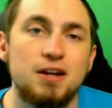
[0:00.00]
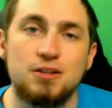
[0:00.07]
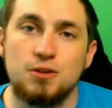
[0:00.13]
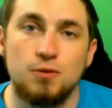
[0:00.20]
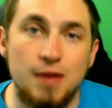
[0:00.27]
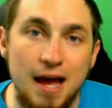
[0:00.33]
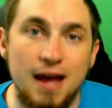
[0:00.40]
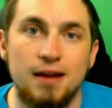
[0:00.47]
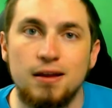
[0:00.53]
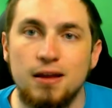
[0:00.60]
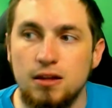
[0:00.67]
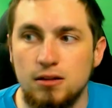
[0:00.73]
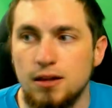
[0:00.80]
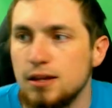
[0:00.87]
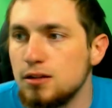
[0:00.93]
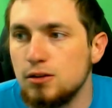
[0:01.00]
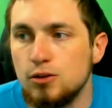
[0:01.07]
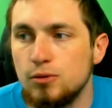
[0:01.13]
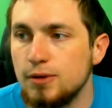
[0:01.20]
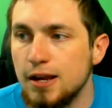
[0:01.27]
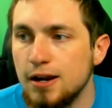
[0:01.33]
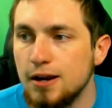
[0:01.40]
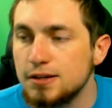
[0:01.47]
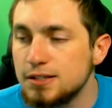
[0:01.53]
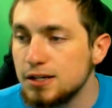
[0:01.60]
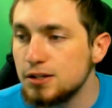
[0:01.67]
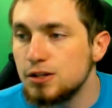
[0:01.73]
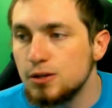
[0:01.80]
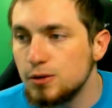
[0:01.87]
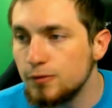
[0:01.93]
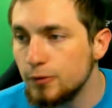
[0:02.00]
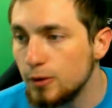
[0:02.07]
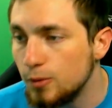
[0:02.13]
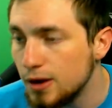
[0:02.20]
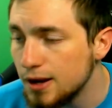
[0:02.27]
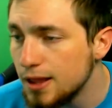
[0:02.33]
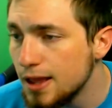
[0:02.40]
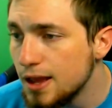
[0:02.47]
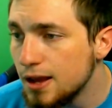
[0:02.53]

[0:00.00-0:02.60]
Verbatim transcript: I can do that and like who cares? I can do it if I want.